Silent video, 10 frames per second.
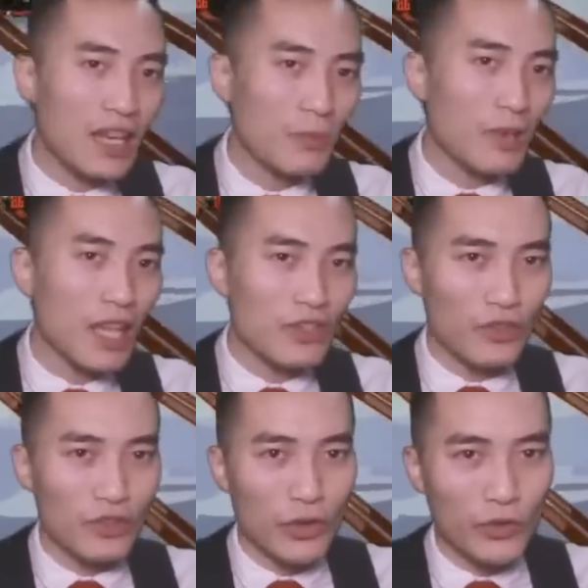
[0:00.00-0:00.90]
It just
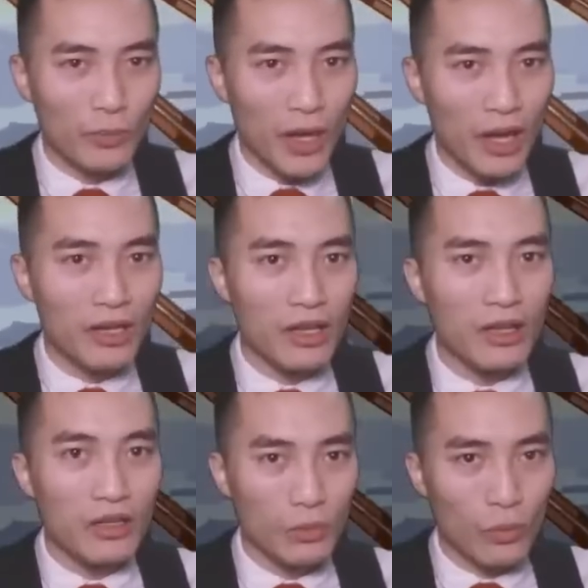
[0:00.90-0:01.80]
goes by
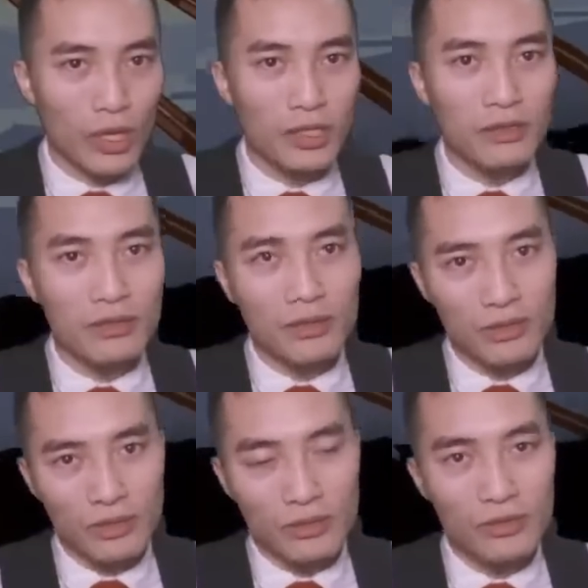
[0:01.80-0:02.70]
1,
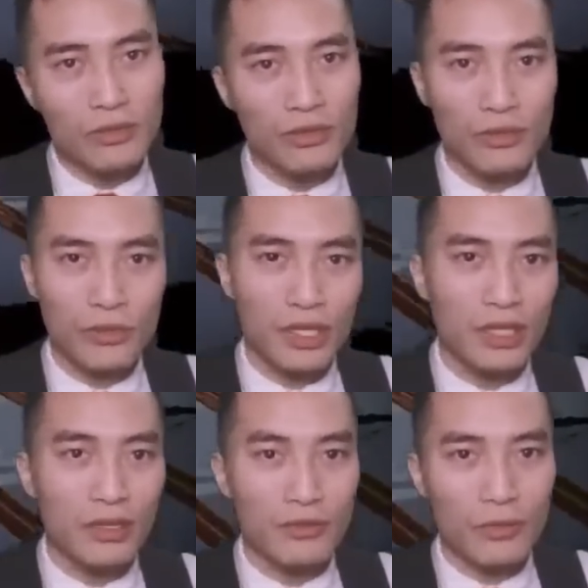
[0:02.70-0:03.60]
2, 3,
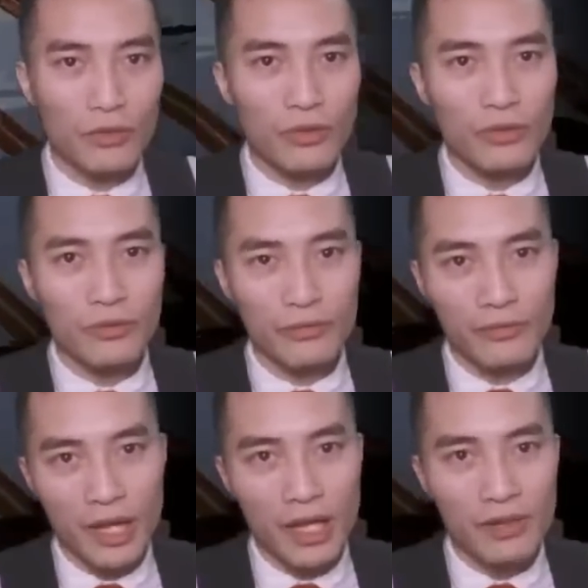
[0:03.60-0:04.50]
4,
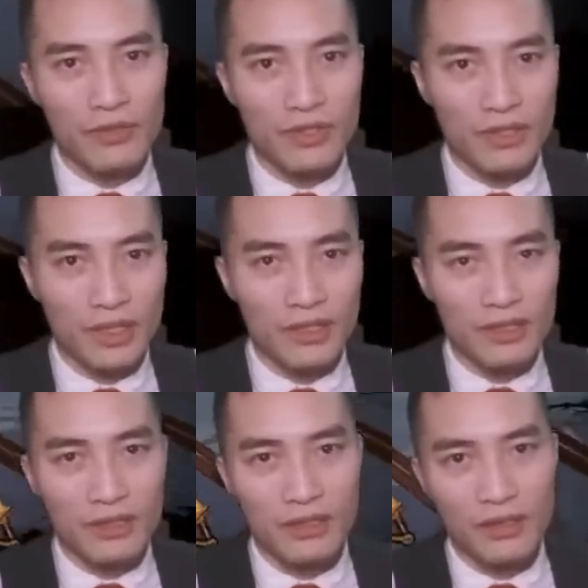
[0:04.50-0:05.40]
5,
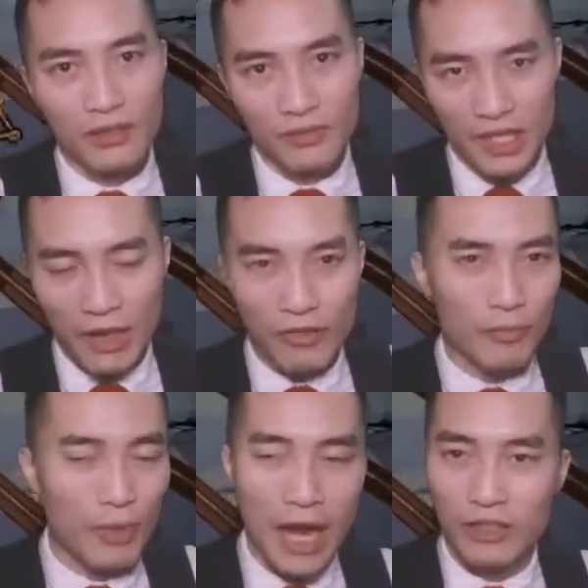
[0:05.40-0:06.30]
6, 7,
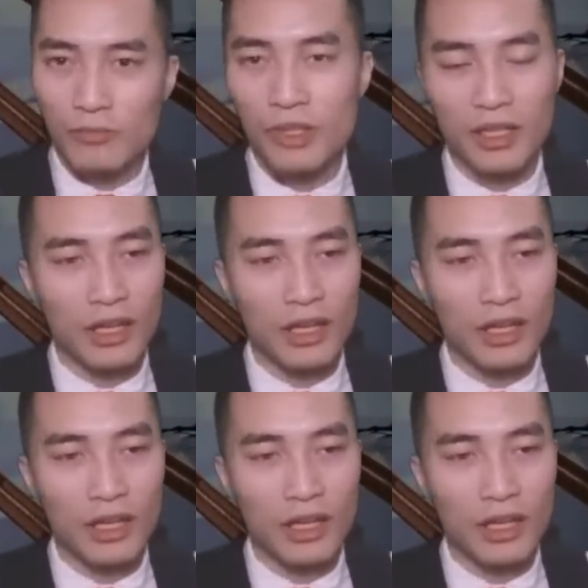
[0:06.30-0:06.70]
back to beginning.